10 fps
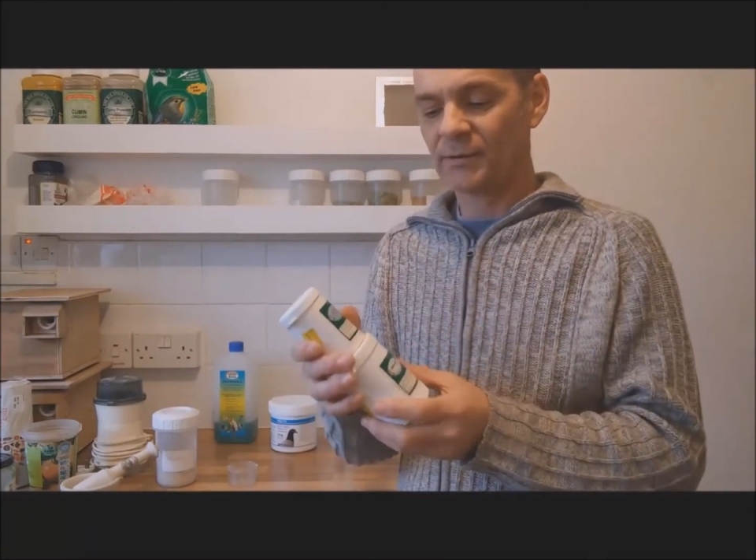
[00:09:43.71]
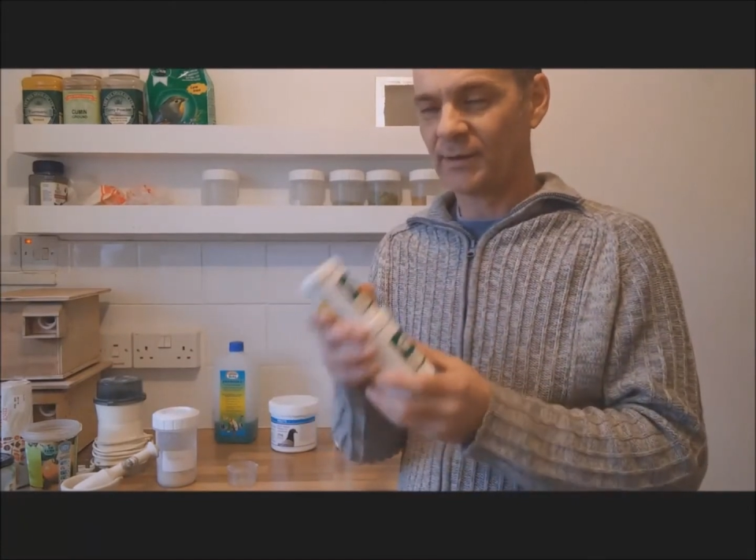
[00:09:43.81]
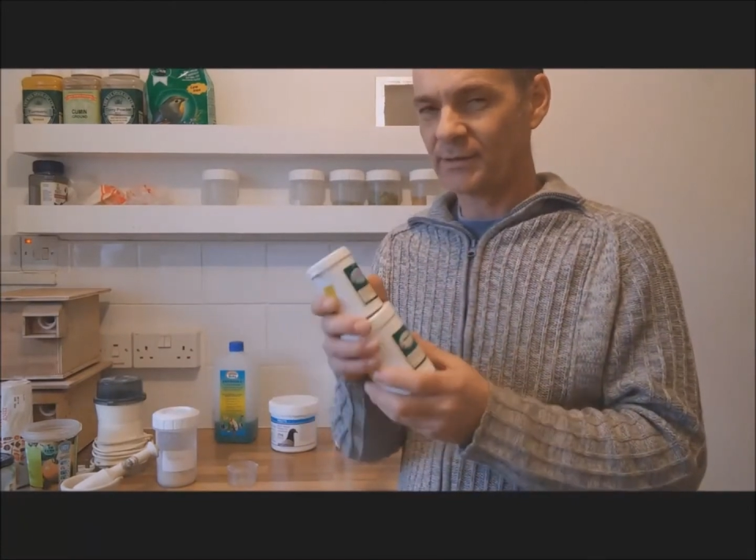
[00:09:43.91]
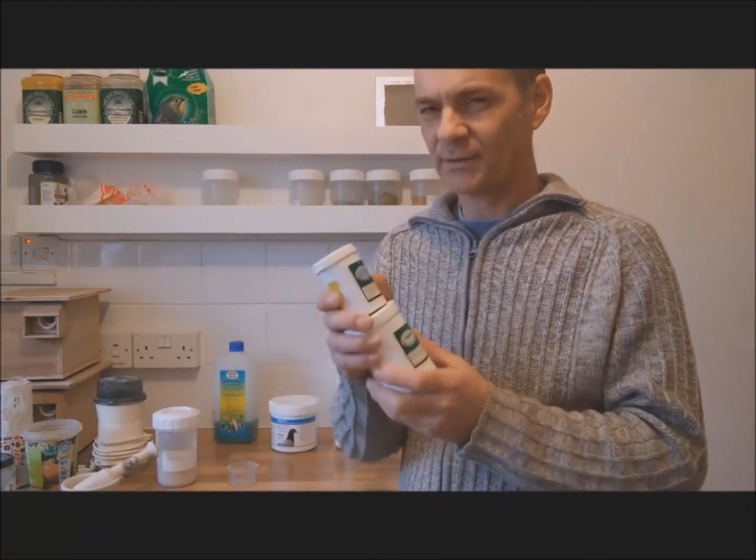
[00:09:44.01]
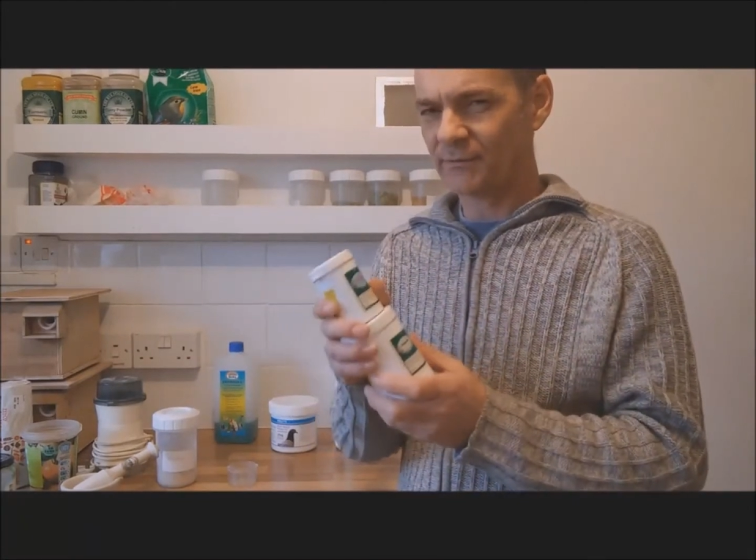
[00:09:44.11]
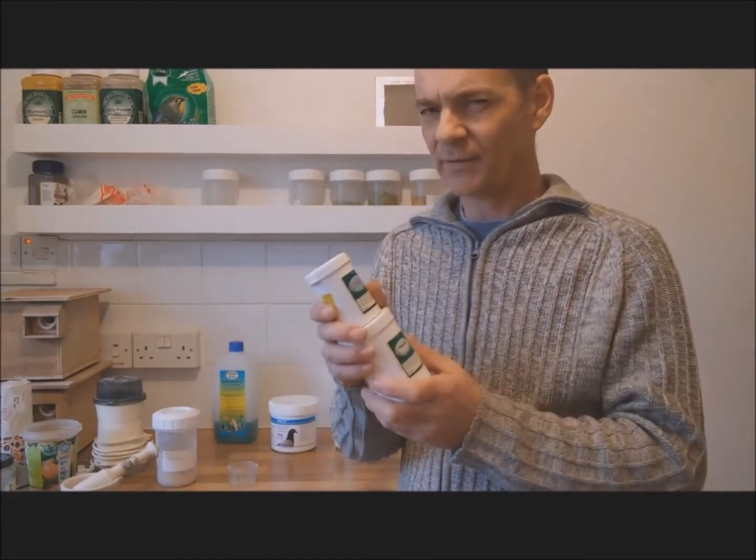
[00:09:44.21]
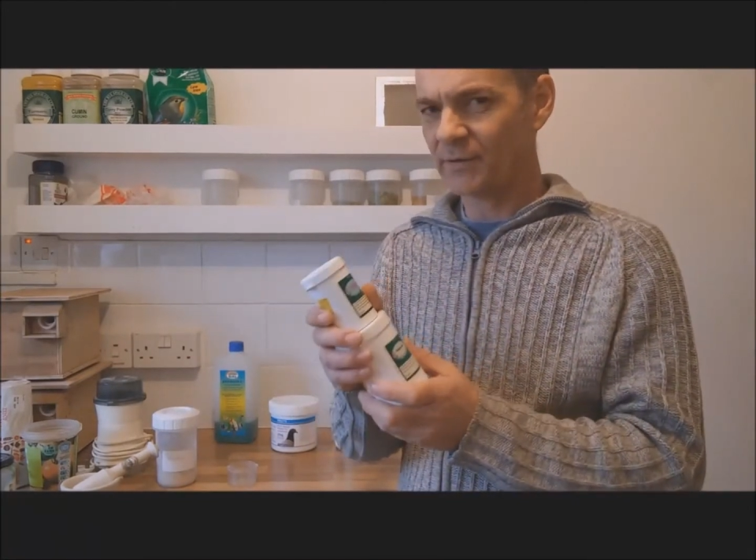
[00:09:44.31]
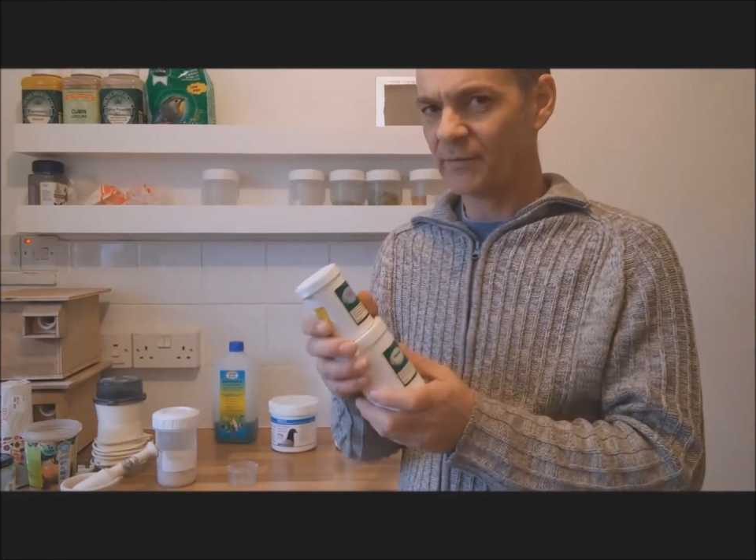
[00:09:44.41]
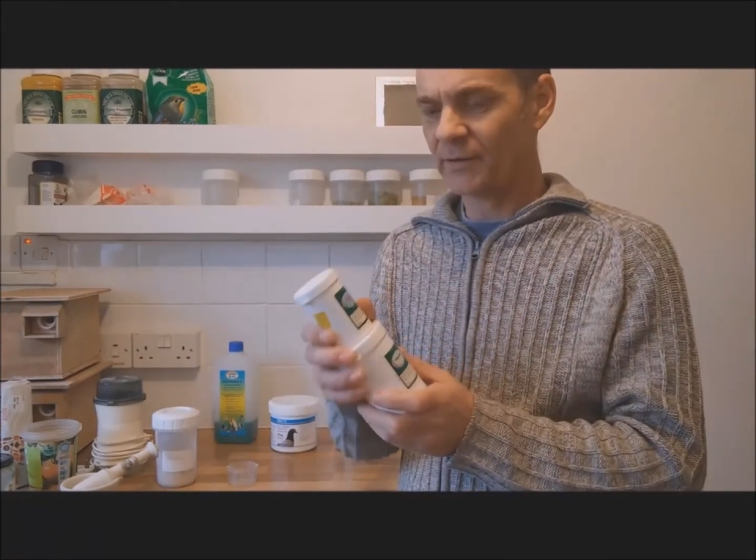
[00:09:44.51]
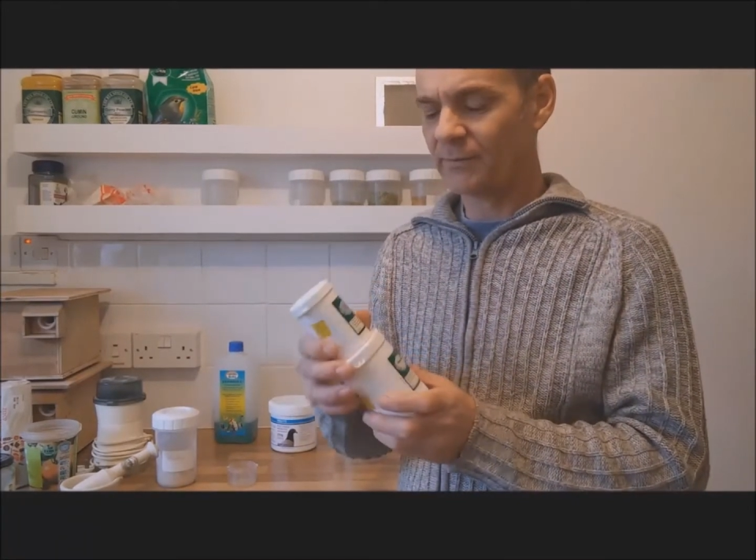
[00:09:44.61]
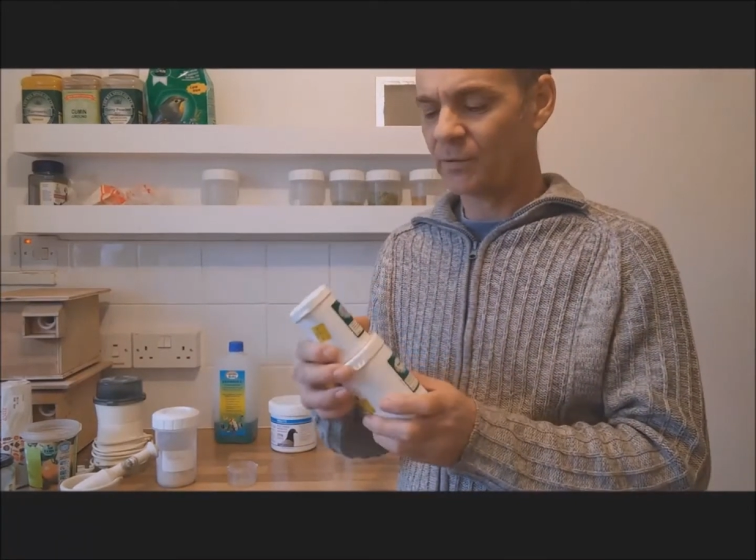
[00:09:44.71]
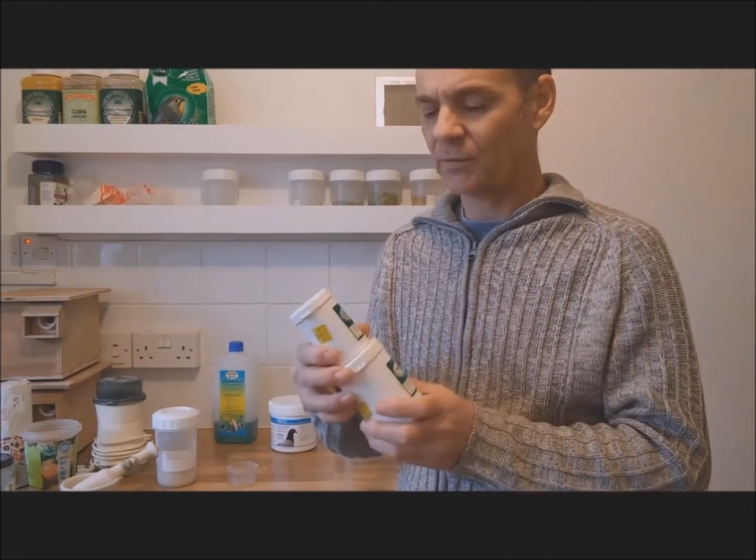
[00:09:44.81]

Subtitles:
So that's something very, very